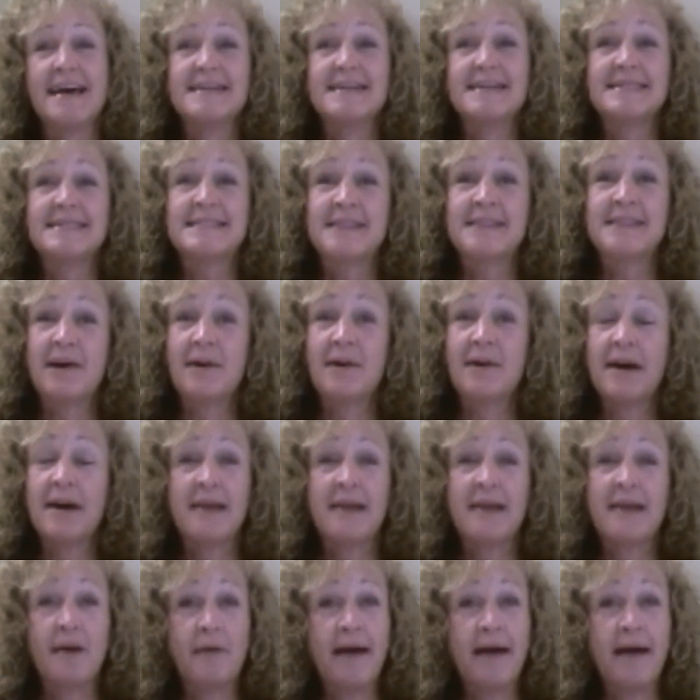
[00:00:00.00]
So I
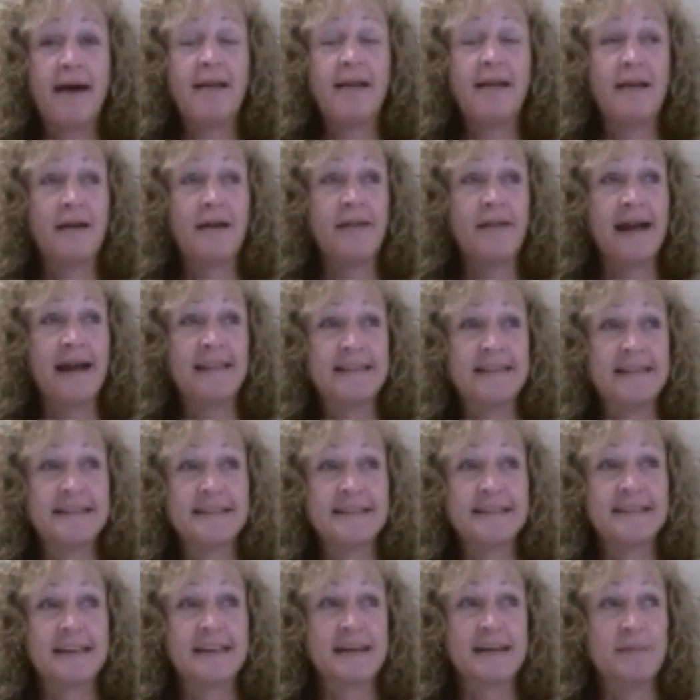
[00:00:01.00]
thought, well, all right, this is
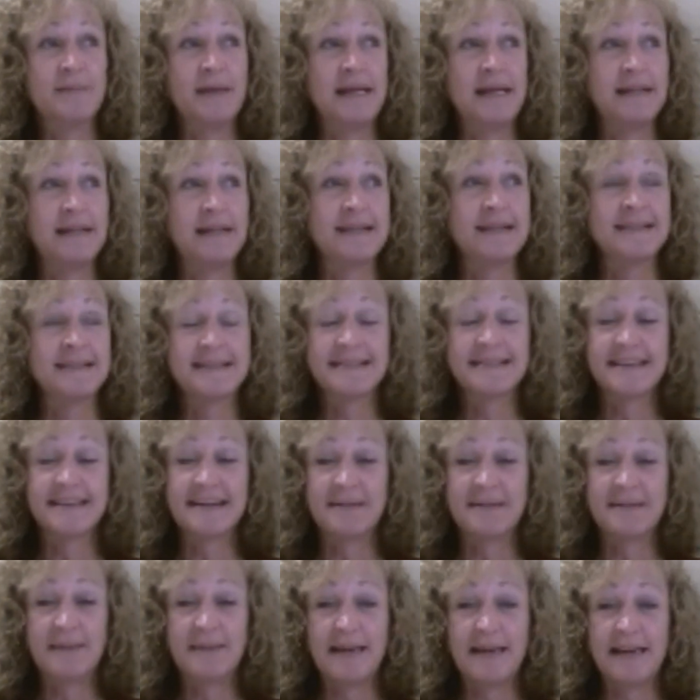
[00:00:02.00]
gonna
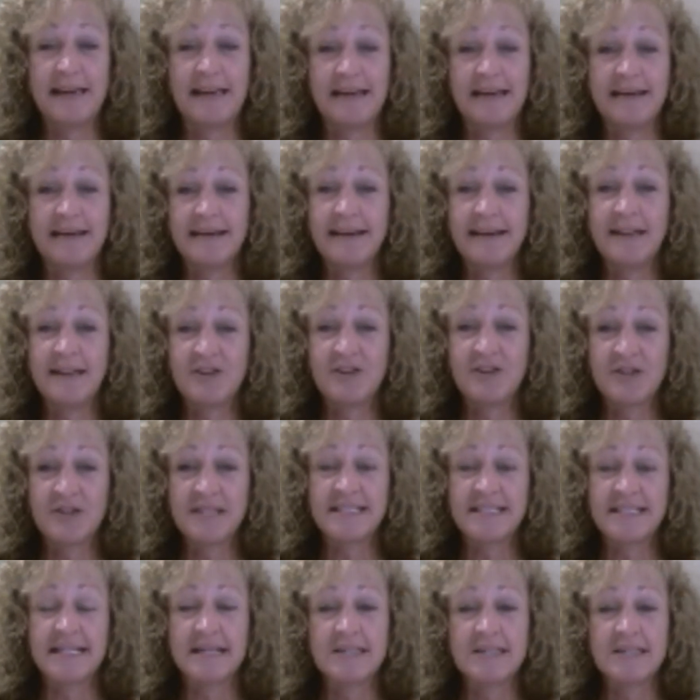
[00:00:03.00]
be
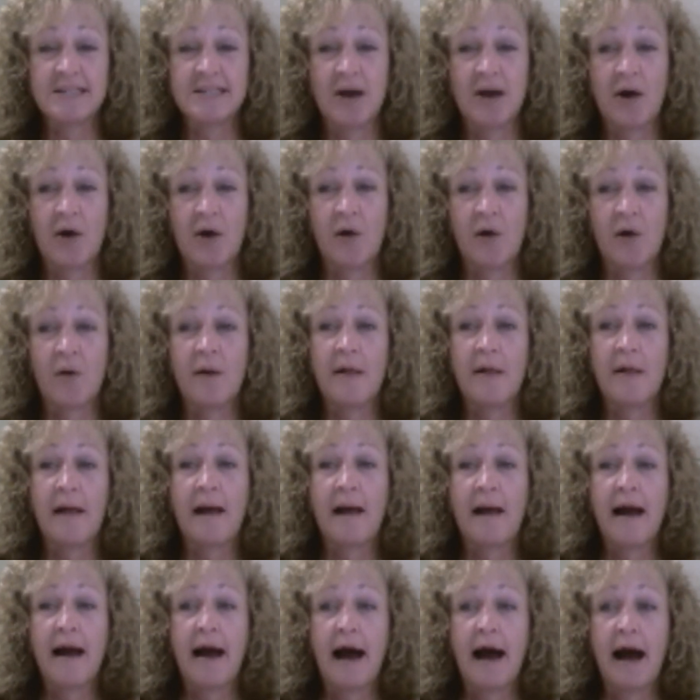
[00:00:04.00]
interesting. So
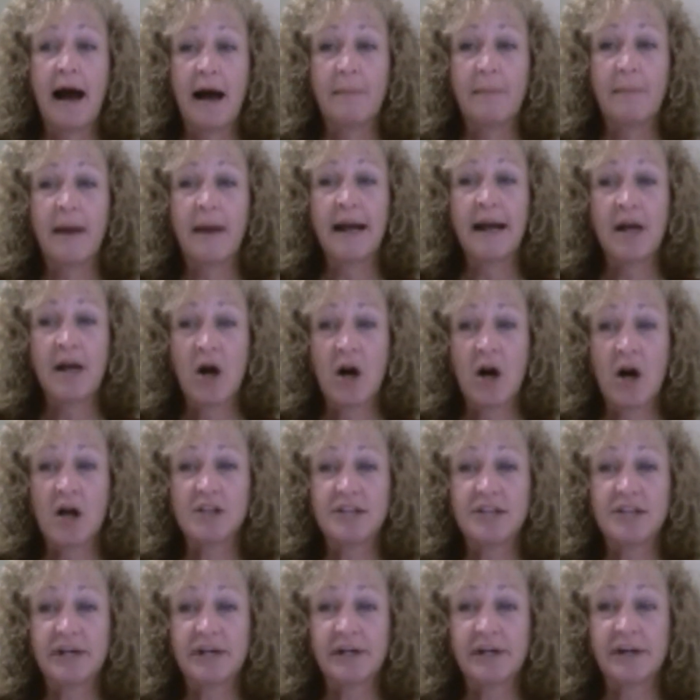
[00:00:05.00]
I
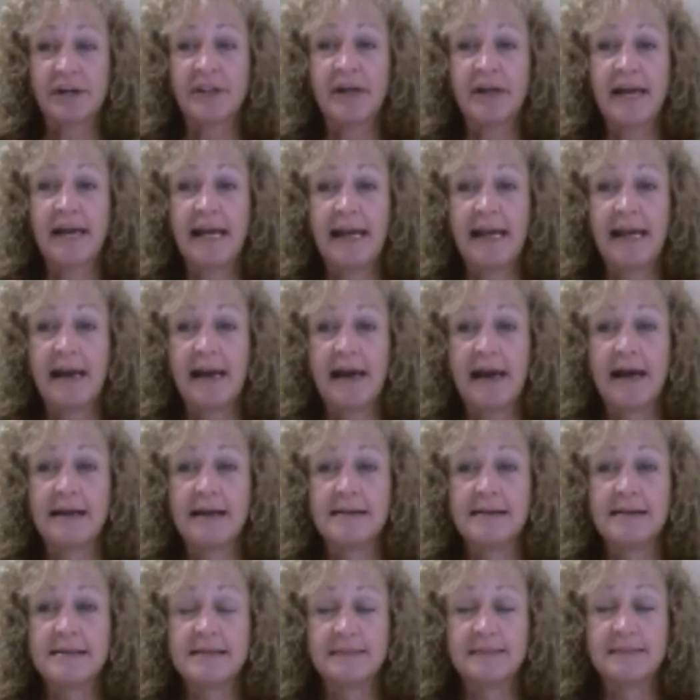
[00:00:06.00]
called her,
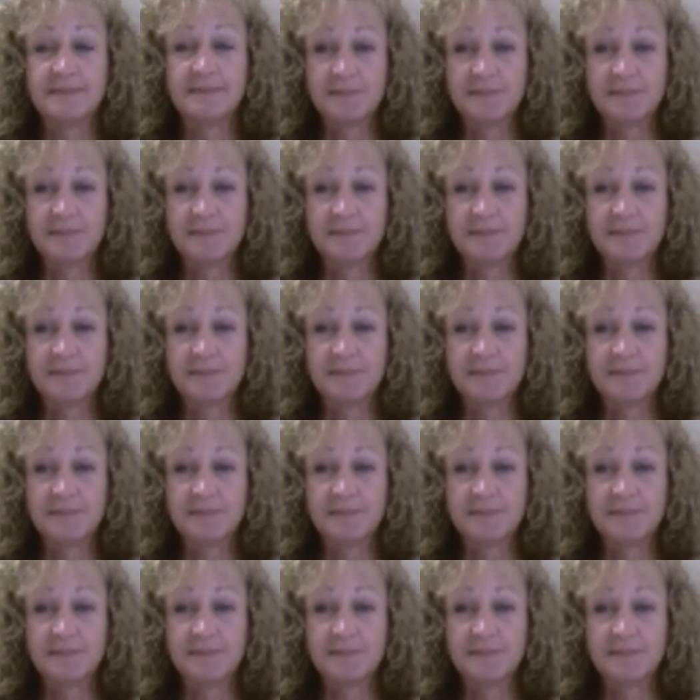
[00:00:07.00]
and